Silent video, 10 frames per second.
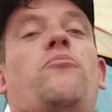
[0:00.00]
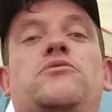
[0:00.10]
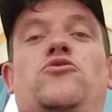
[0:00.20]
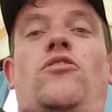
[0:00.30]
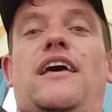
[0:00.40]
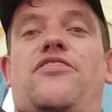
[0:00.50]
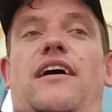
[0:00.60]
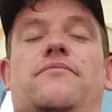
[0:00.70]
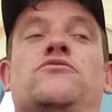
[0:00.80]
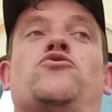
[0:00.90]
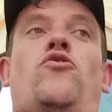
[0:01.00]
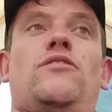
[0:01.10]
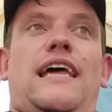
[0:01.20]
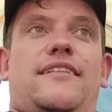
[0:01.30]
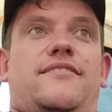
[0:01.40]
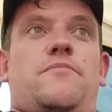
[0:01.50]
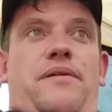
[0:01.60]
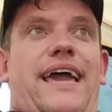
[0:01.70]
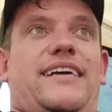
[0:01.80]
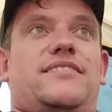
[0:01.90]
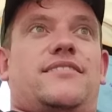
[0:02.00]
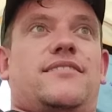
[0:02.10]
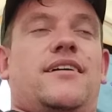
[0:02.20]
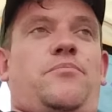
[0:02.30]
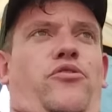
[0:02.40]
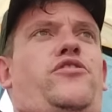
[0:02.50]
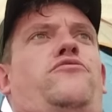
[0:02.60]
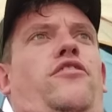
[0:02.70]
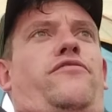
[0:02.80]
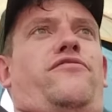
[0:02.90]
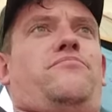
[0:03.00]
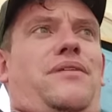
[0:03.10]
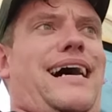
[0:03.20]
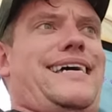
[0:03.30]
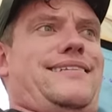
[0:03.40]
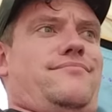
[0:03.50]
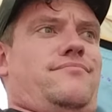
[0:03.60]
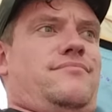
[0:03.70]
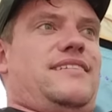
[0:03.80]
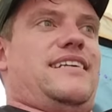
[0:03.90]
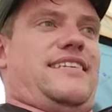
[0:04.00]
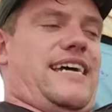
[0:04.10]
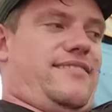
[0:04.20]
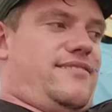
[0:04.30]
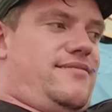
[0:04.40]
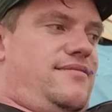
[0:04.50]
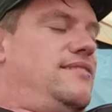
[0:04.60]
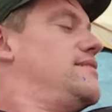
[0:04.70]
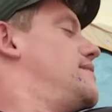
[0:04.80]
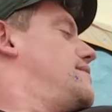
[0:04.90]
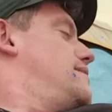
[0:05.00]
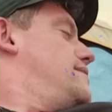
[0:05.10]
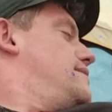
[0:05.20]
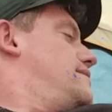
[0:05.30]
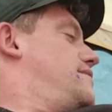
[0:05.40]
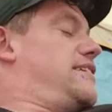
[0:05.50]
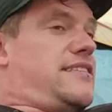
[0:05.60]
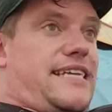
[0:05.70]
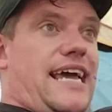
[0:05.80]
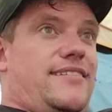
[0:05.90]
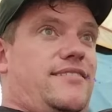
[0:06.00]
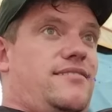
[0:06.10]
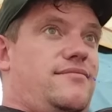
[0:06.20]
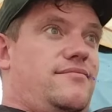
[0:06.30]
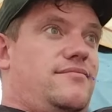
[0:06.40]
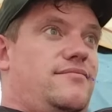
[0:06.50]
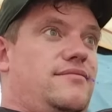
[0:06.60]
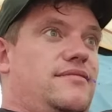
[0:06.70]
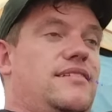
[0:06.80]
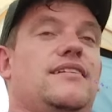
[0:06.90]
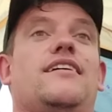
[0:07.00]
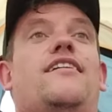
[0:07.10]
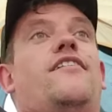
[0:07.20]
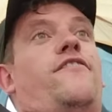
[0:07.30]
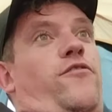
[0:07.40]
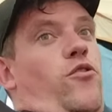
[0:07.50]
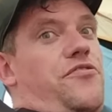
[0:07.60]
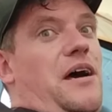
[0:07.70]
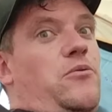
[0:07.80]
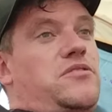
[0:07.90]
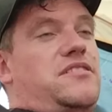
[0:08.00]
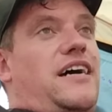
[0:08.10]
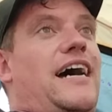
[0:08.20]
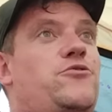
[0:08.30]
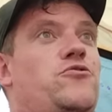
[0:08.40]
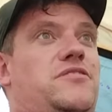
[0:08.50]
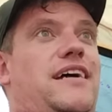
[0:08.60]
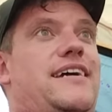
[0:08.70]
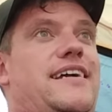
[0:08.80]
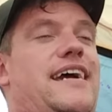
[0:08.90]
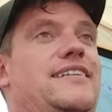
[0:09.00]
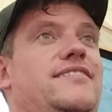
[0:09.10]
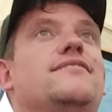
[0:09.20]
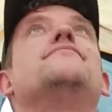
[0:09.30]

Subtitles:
but don't let the pegs put you off from buying a tent. This tent, 4,000 hydrostatic head